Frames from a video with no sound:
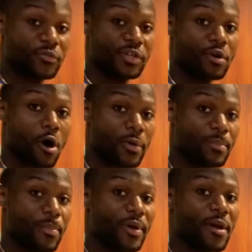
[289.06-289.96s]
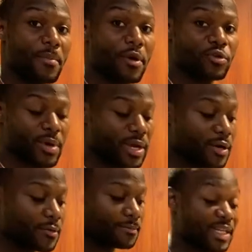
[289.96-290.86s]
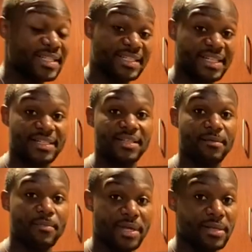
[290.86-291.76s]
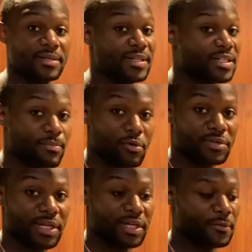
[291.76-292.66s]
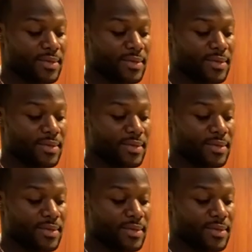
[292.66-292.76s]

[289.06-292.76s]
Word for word: So these are already prepared meals right here. It's just the meat, just the protein.